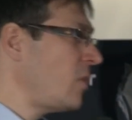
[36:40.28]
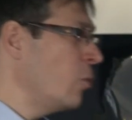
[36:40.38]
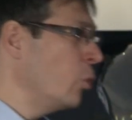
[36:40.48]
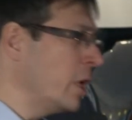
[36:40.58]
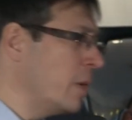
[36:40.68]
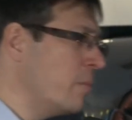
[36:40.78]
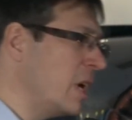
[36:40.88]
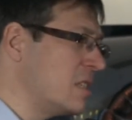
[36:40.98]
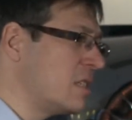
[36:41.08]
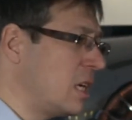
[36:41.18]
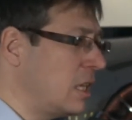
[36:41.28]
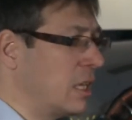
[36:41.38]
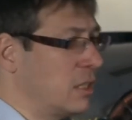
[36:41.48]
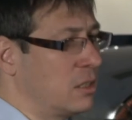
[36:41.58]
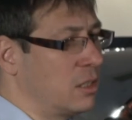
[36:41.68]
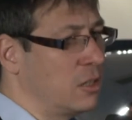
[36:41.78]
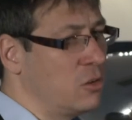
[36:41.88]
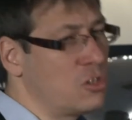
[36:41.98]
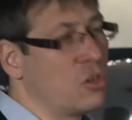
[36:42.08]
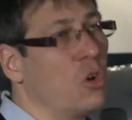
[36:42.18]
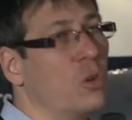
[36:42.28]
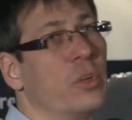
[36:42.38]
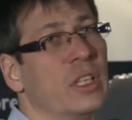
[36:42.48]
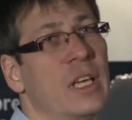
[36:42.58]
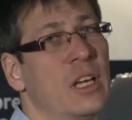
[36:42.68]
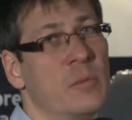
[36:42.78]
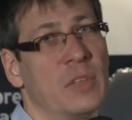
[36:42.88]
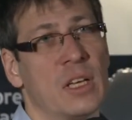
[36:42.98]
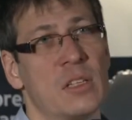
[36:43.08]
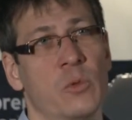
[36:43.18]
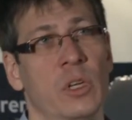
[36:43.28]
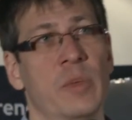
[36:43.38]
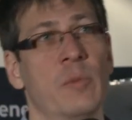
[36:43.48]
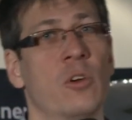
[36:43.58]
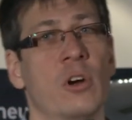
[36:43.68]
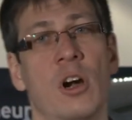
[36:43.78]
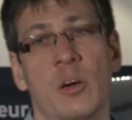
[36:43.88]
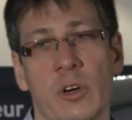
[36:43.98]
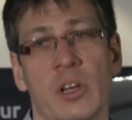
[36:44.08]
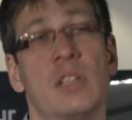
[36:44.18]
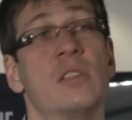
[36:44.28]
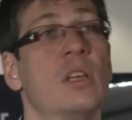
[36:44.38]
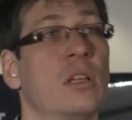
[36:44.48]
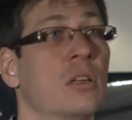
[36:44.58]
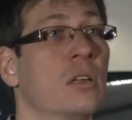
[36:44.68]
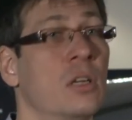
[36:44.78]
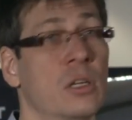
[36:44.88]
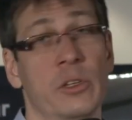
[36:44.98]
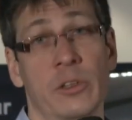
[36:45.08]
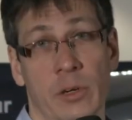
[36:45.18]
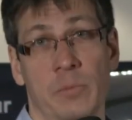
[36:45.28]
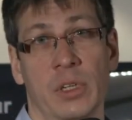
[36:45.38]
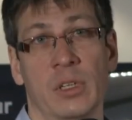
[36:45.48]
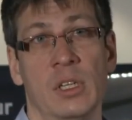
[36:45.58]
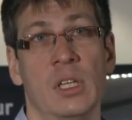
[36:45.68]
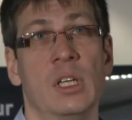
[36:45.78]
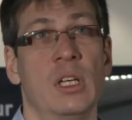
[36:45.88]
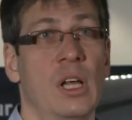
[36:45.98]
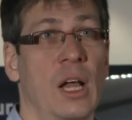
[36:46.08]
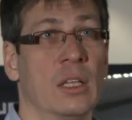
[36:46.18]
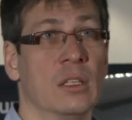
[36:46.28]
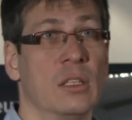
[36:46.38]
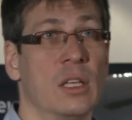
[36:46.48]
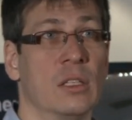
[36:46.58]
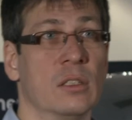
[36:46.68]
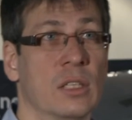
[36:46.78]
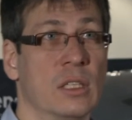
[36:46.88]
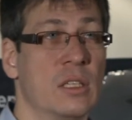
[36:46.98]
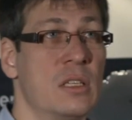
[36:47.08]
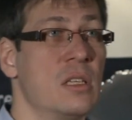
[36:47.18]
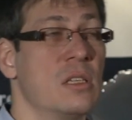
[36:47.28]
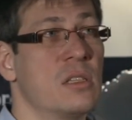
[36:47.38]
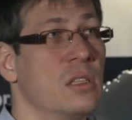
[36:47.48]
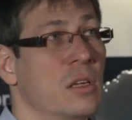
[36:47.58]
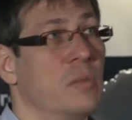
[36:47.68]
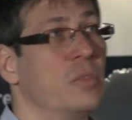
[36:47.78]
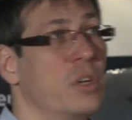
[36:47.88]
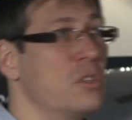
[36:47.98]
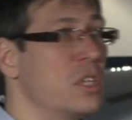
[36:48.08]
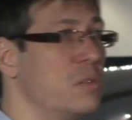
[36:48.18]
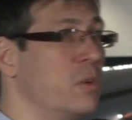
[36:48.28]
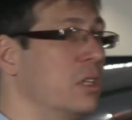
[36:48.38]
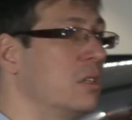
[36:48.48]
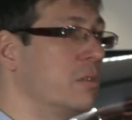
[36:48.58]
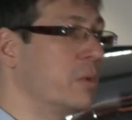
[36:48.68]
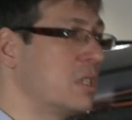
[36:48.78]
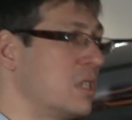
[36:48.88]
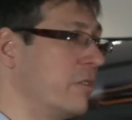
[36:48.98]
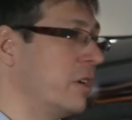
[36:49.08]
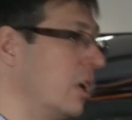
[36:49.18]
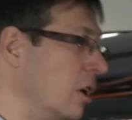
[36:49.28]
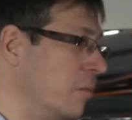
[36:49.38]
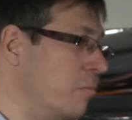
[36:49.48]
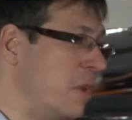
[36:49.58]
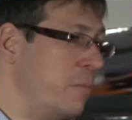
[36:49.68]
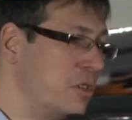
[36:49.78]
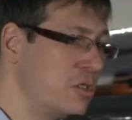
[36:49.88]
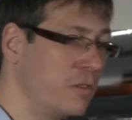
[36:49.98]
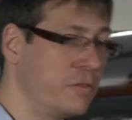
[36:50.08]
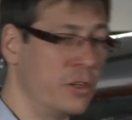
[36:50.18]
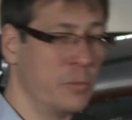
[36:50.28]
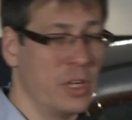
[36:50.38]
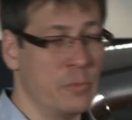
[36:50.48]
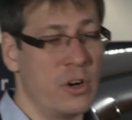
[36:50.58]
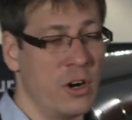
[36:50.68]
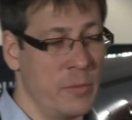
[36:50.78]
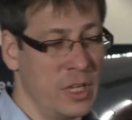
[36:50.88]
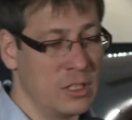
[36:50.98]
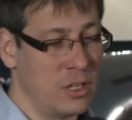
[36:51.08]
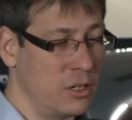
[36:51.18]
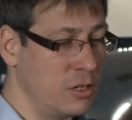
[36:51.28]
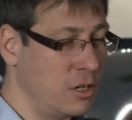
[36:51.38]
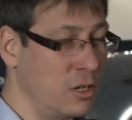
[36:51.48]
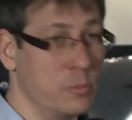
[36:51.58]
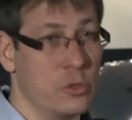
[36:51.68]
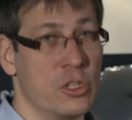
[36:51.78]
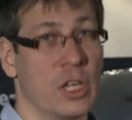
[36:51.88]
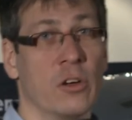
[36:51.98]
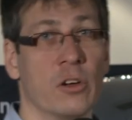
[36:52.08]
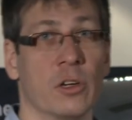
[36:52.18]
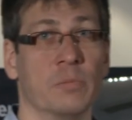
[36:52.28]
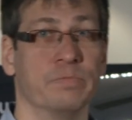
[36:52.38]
we may see that also corporate income tax will be more harmonized in whole Europe. And this is the process what several members of European Parliament are pushing on.